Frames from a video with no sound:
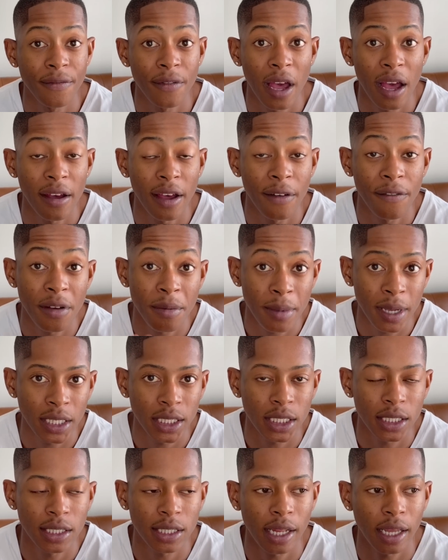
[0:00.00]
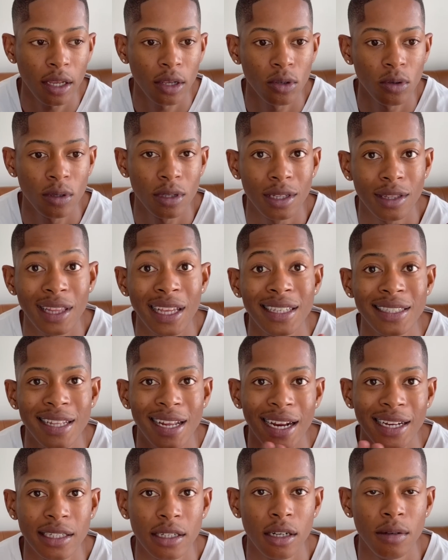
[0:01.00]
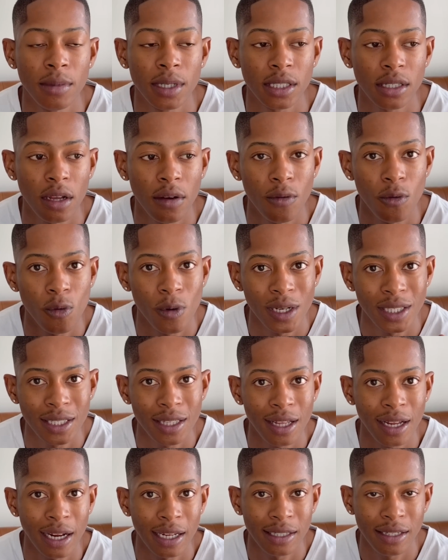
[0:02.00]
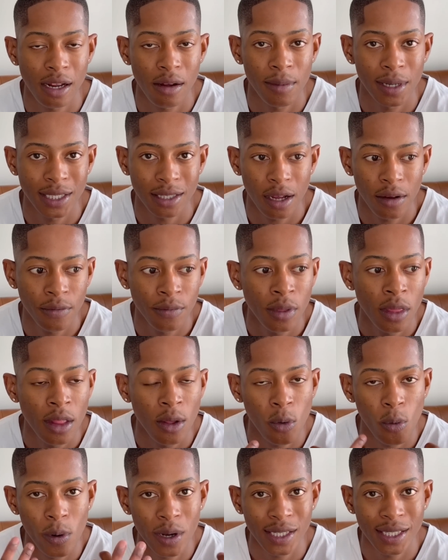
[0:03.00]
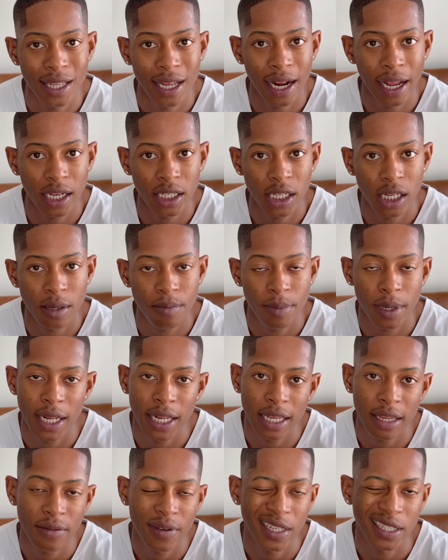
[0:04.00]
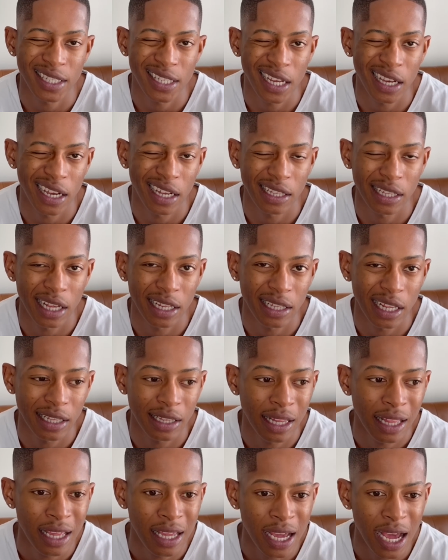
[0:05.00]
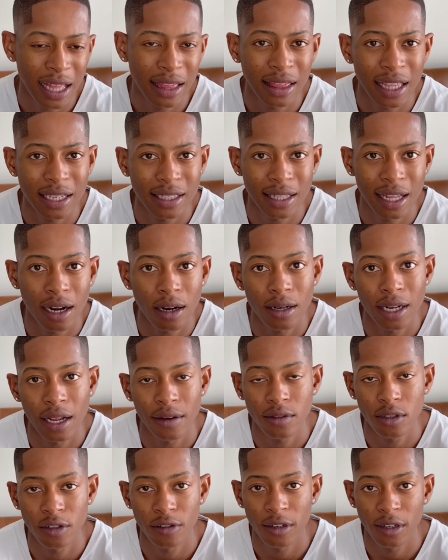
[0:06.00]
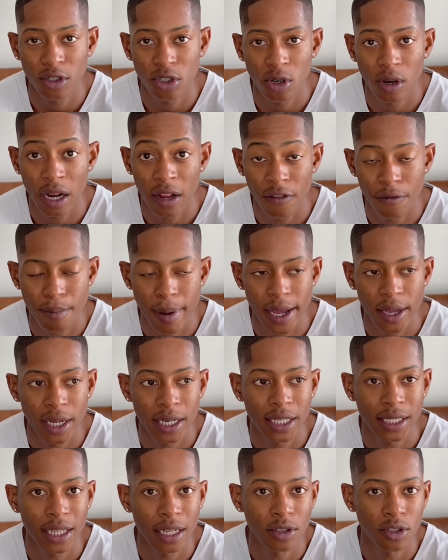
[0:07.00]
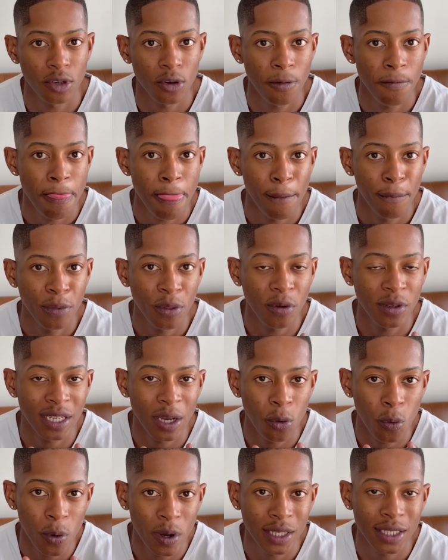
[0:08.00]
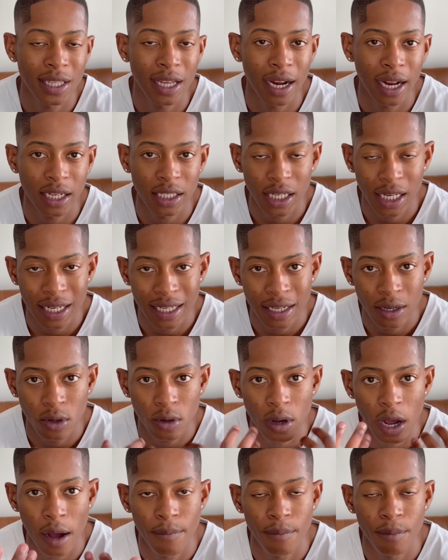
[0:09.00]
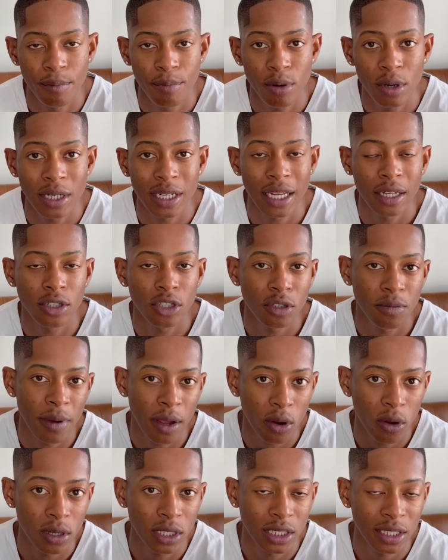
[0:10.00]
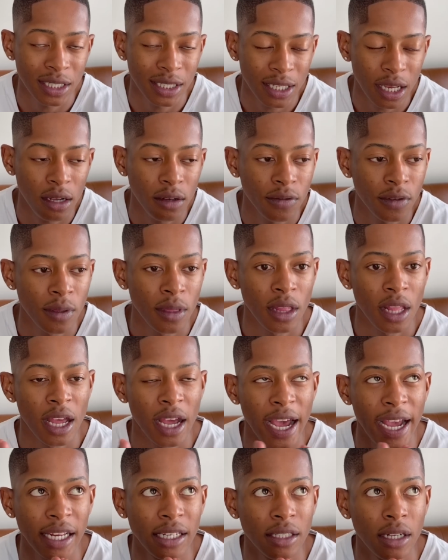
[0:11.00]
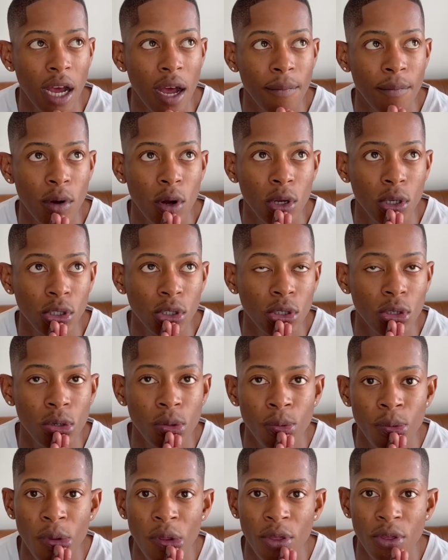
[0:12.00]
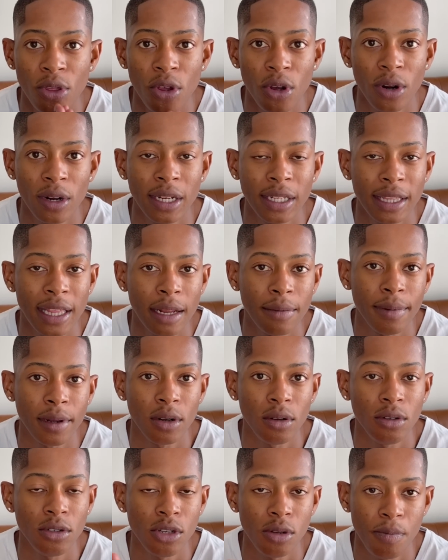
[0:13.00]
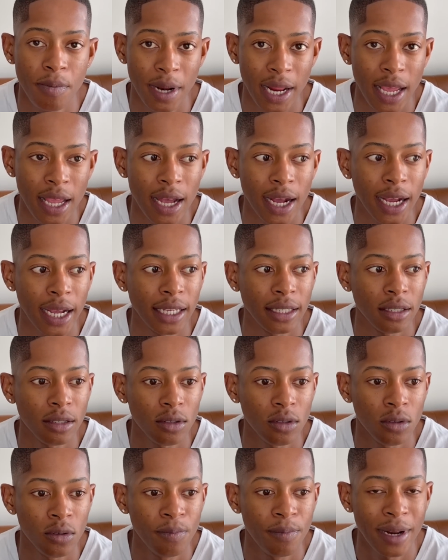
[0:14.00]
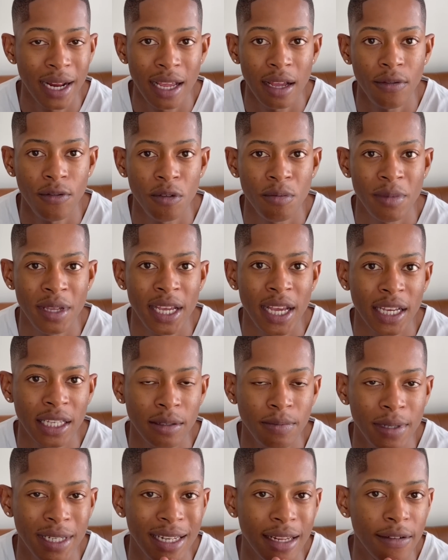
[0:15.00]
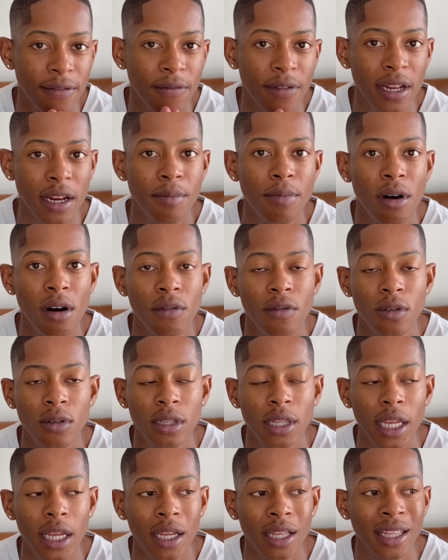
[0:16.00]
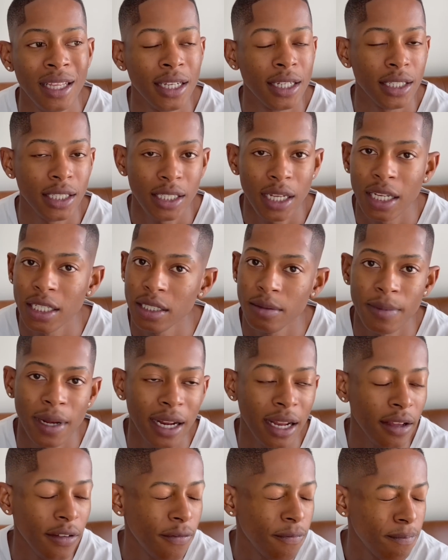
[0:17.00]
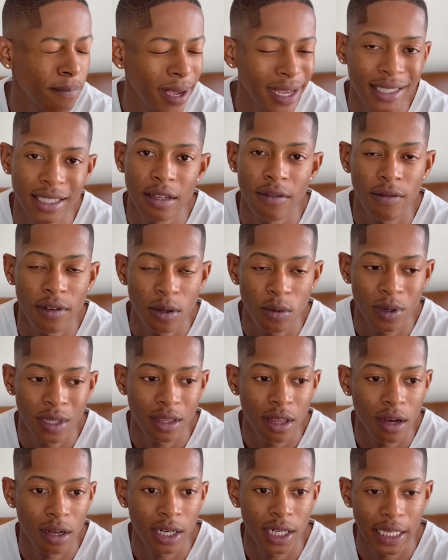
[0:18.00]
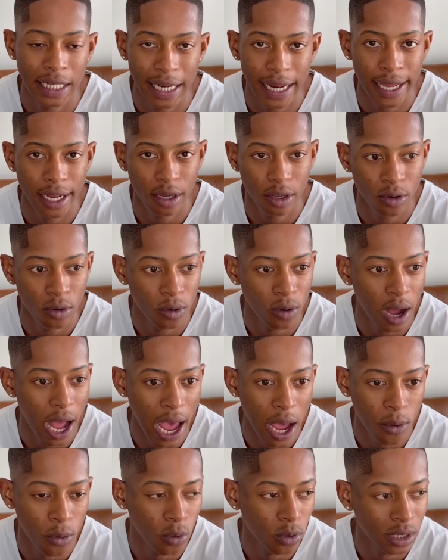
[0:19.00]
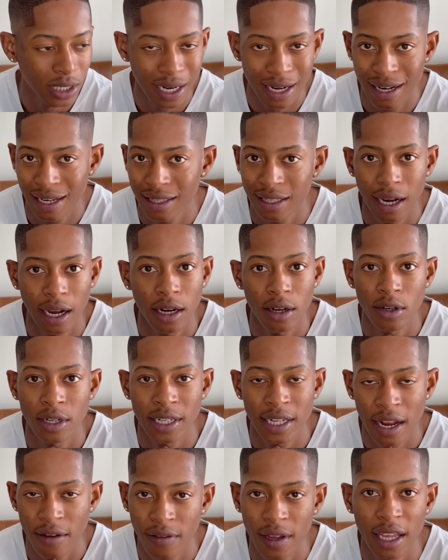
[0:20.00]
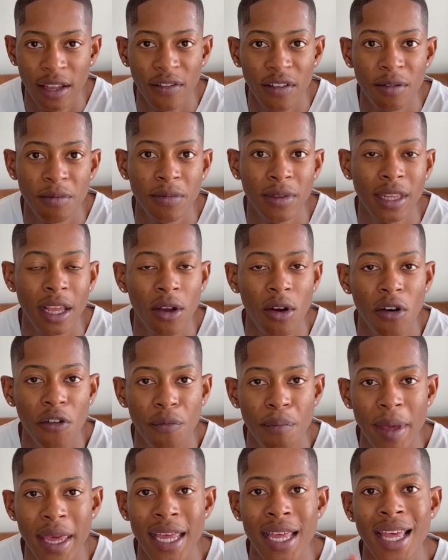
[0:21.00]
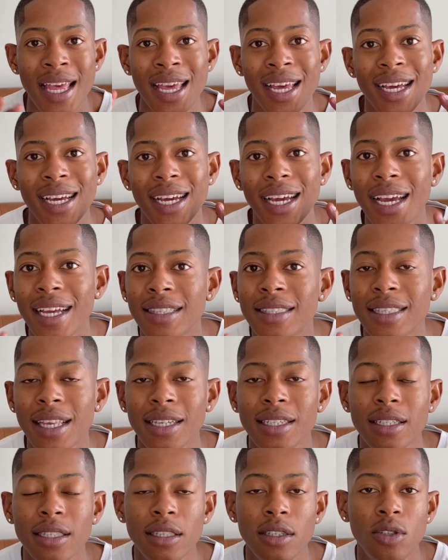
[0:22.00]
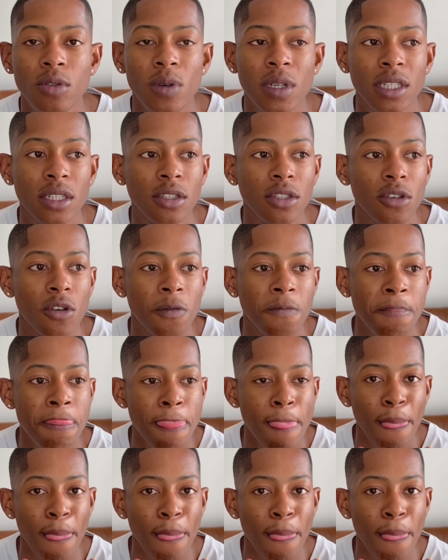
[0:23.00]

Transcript: affirmations, like, the things that I tell myself, words that I tell myself, words that I actually believe in, and things that I'd love to live by, you understand? So those are words that I actually put into my conscious self. And also, not only that, but also prayer, guys. So prayer for me has been a very powerful thing, changed my life massively. Without it, like, I would literally never even think of being in such a situation. So